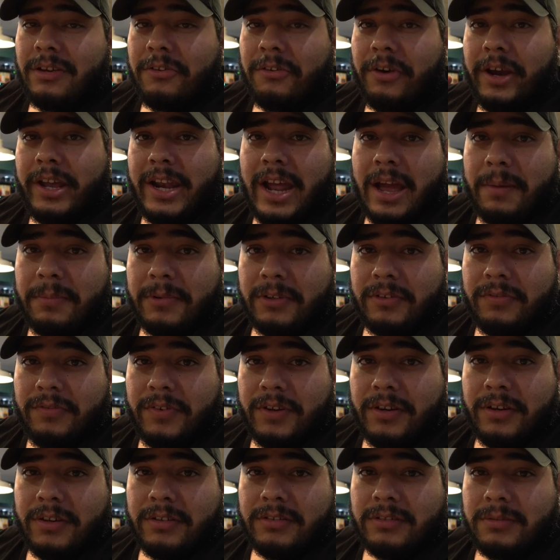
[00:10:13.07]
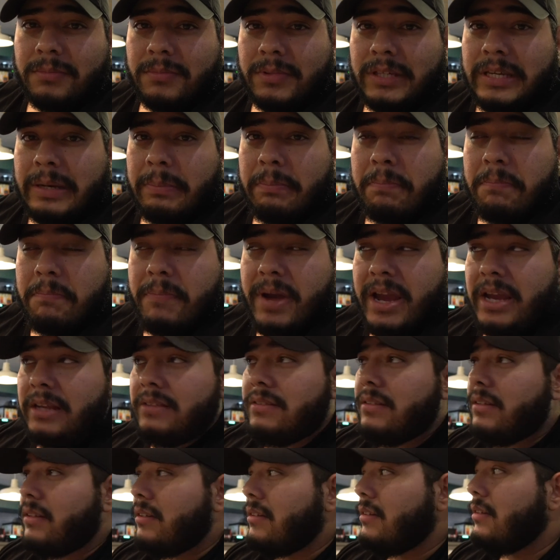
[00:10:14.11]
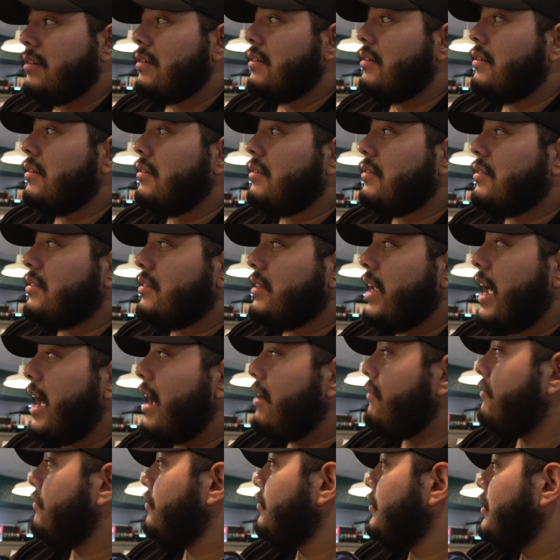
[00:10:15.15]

great atmosphere, and some amazing staff,